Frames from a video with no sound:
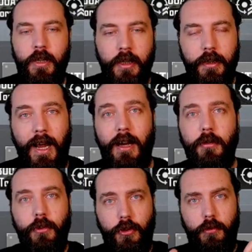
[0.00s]

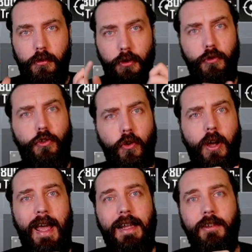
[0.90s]
Now, you lose
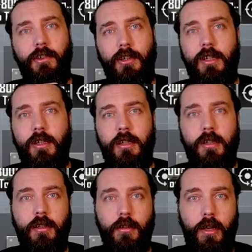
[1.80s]
your
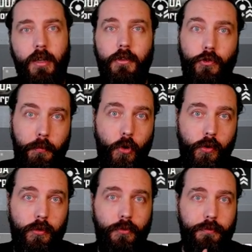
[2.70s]

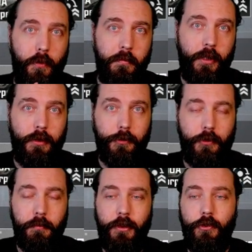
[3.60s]
anti-small from the
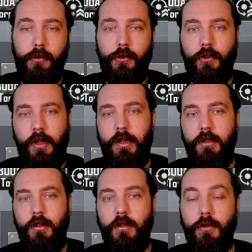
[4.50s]
cluster missiles
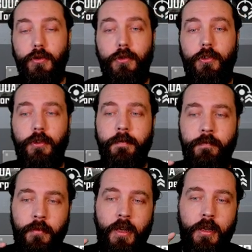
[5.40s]
that you lose,
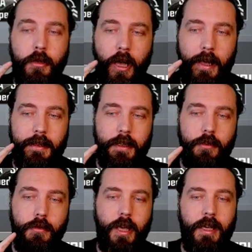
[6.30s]
and
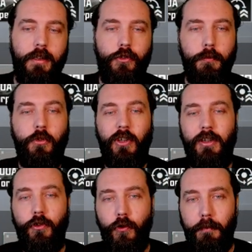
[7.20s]
then you gain some
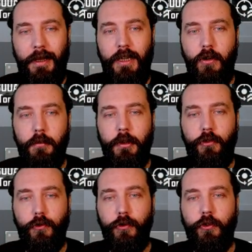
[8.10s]
Siege Torpedo
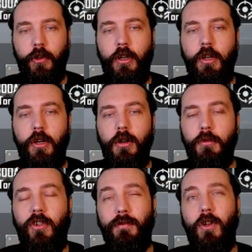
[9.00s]
missiles,
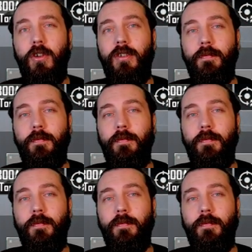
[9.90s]
which have got